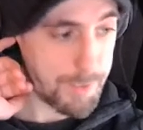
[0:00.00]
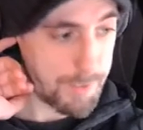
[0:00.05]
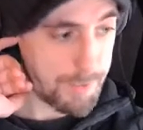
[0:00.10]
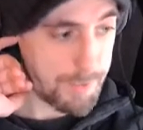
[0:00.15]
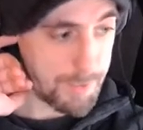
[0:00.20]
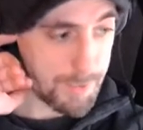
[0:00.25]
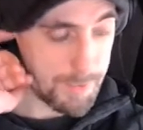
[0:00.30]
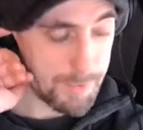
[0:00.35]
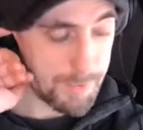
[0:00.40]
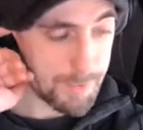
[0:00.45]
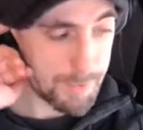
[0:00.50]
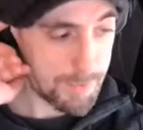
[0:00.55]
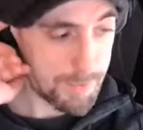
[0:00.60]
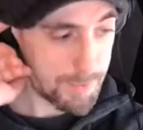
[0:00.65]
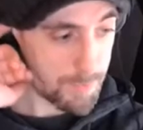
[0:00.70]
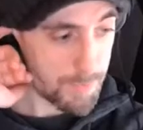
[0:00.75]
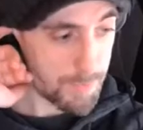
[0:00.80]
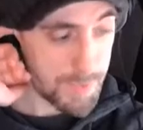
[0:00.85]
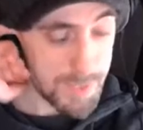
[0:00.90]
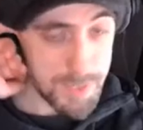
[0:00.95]
He's
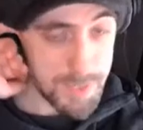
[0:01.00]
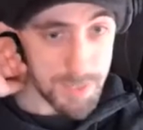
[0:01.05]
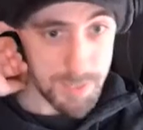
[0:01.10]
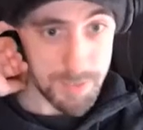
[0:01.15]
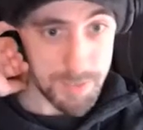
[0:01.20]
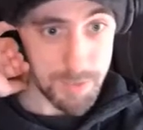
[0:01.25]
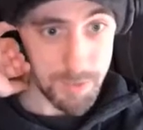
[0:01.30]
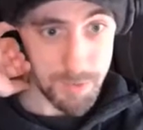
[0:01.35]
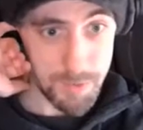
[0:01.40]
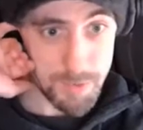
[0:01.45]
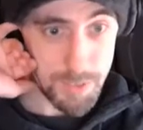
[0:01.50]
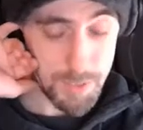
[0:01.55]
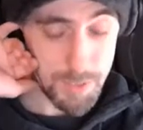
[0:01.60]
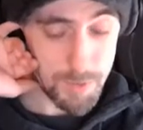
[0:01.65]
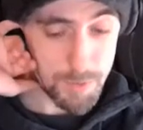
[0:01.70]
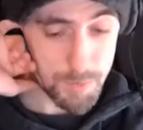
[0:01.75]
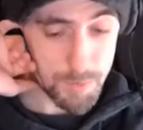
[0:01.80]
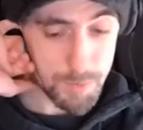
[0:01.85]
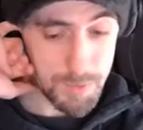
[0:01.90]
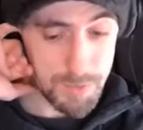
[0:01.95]
a fantastic
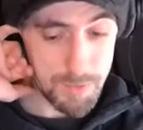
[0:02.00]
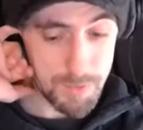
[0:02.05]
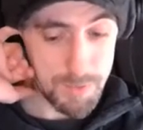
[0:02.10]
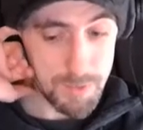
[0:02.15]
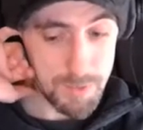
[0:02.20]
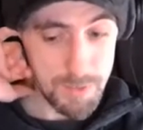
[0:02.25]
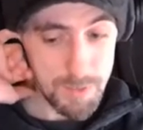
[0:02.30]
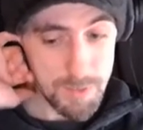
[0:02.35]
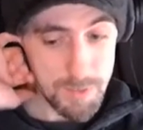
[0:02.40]
director as well.